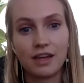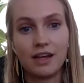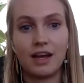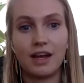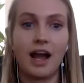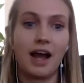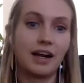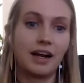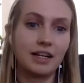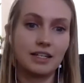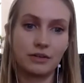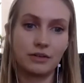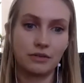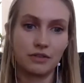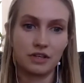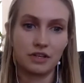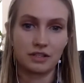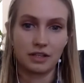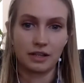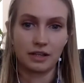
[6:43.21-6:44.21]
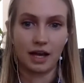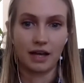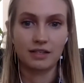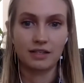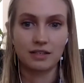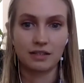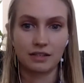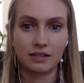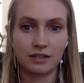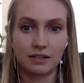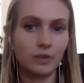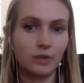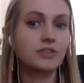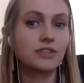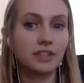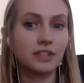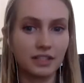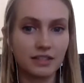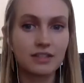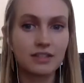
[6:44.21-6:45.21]
And I don't think that that's a
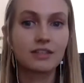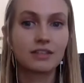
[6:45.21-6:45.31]
coincidence.